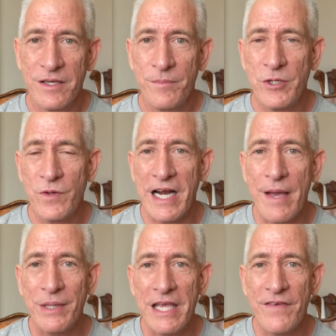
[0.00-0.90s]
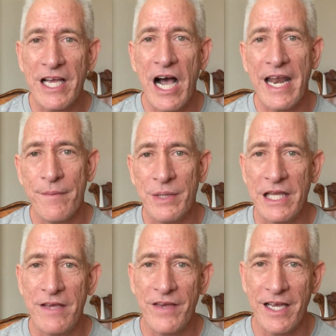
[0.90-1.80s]
between I believe in God and
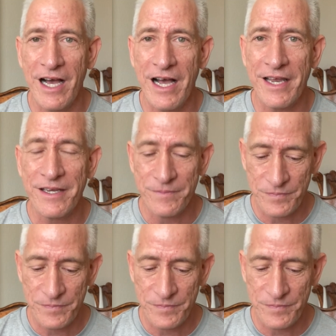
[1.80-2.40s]
believing God.